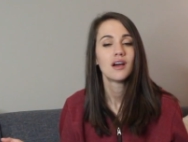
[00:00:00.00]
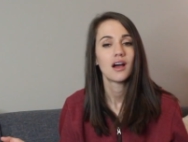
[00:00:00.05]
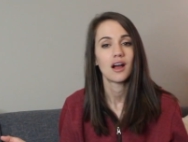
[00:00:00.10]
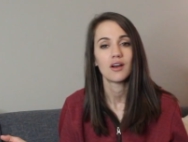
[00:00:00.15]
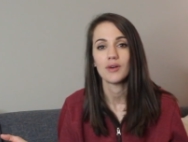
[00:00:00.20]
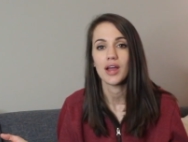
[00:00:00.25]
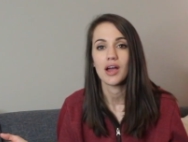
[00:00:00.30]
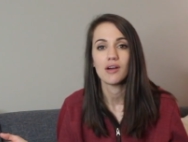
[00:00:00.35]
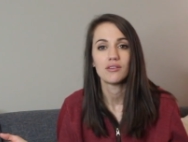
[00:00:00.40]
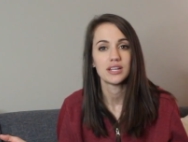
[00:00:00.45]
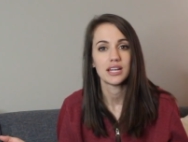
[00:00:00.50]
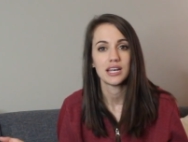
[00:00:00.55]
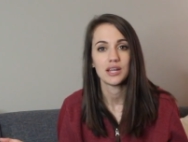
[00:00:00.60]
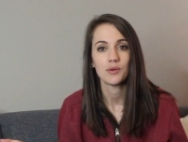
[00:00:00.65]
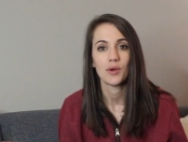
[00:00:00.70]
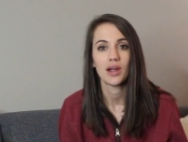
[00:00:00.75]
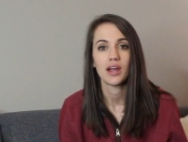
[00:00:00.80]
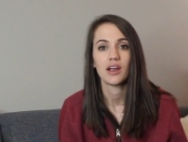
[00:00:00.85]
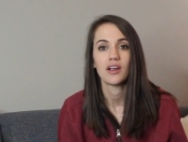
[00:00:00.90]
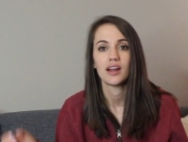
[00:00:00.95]
around
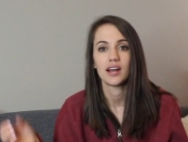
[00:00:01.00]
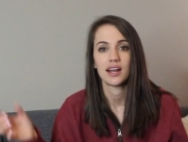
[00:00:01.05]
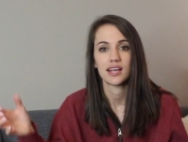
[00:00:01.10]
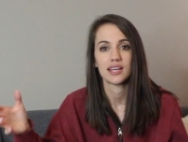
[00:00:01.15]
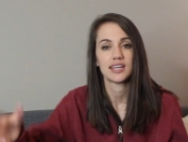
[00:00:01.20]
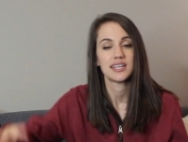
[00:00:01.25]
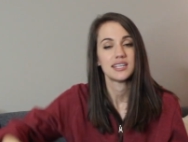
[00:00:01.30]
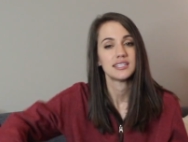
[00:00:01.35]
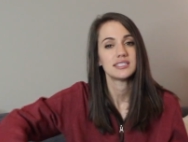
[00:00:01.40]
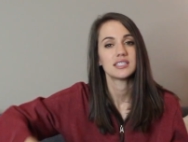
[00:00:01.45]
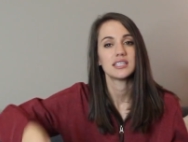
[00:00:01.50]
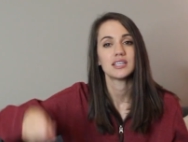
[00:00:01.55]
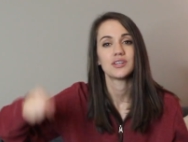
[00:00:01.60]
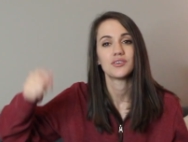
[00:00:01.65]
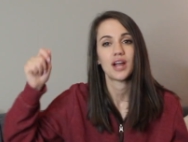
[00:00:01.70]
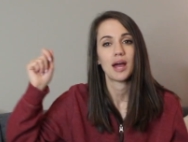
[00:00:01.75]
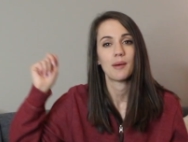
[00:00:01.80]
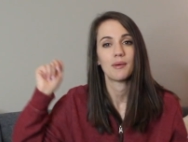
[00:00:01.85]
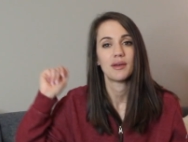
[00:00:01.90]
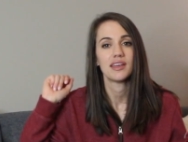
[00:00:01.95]
anywhere and I can easily
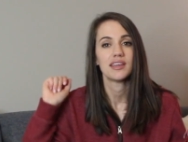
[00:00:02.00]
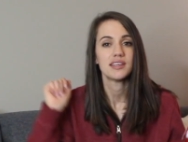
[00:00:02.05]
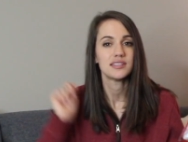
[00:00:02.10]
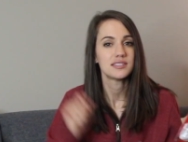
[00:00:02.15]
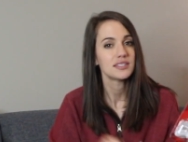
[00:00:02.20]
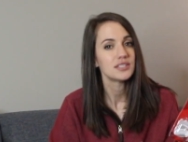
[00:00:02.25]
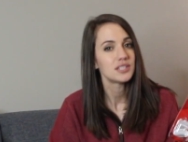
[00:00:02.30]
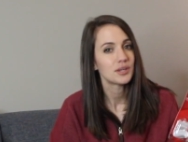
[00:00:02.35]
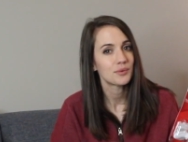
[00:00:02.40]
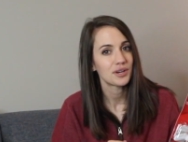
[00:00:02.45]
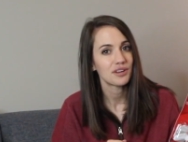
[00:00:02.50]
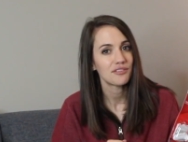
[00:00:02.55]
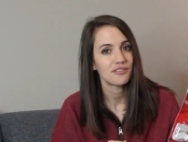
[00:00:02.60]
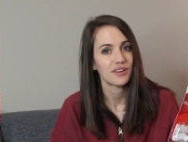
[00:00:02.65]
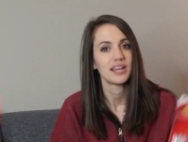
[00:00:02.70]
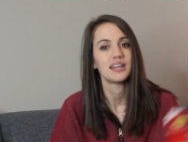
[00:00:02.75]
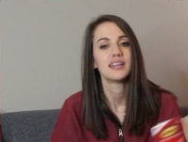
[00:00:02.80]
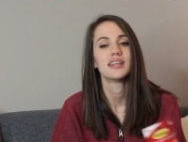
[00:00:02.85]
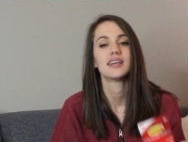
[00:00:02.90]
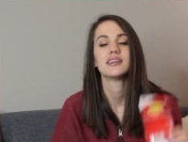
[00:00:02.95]
grab it, easily know where to
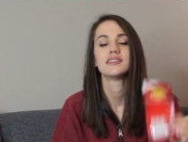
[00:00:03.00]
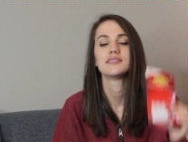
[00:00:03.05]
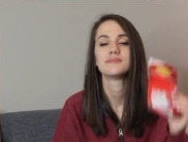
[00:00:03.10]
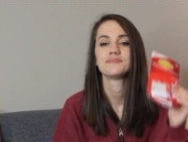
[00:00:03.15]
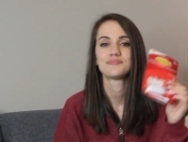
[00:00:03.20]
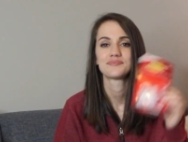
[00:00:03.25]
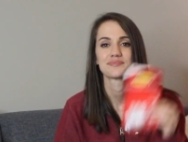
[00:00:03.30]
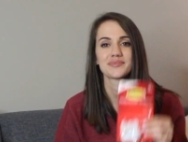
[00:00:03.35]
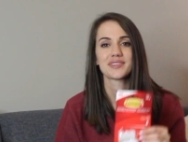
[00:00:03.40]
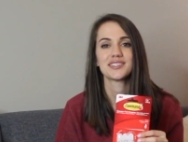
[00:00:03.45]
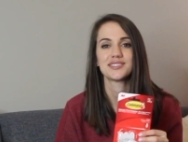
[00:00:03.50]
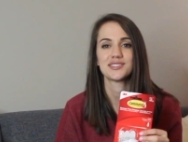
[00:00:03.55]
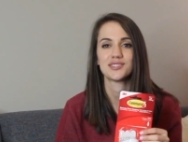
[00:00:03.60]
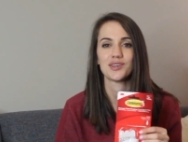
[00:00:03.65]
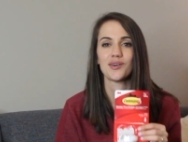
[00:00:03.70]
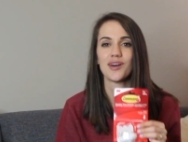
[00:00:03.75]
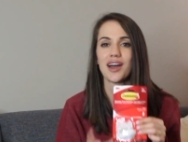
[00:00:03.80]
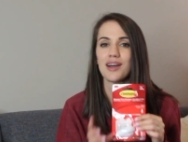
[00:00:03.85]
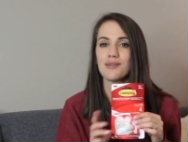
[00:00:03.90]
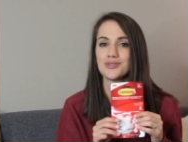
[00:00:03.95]
find it. So
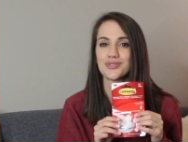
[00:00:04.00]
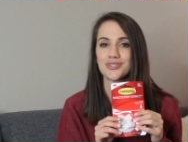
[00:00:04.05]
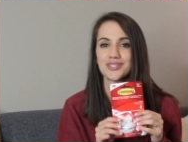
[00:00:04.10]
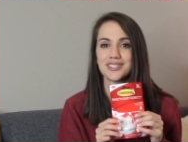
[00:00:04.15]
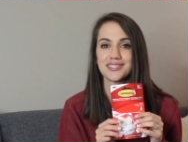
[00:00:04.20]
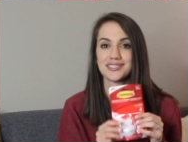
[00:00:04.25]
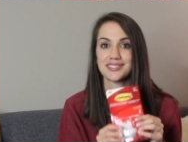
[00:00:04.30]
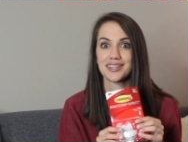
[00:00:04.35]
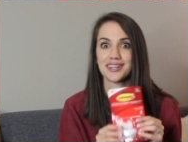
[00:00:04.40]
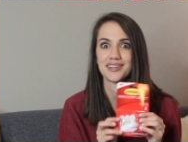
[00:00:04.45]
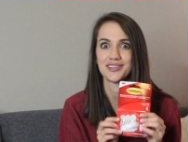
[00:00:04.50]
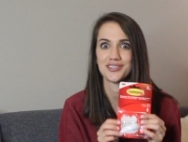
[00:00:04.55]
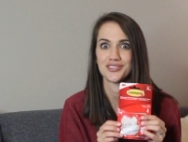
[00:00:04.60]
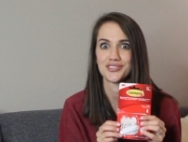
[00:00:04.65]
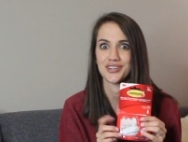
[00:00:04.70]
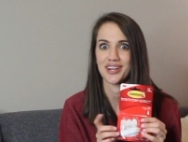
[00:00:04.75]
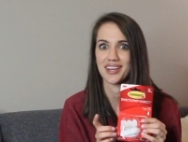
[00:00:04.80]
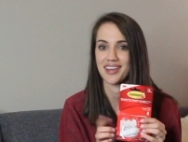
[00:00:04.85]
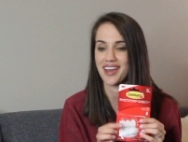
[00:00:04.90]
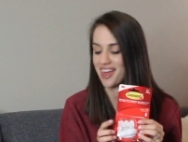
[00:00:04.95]
I was really excited to
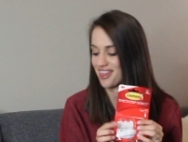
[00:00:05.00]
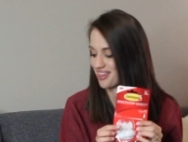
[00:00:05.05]
try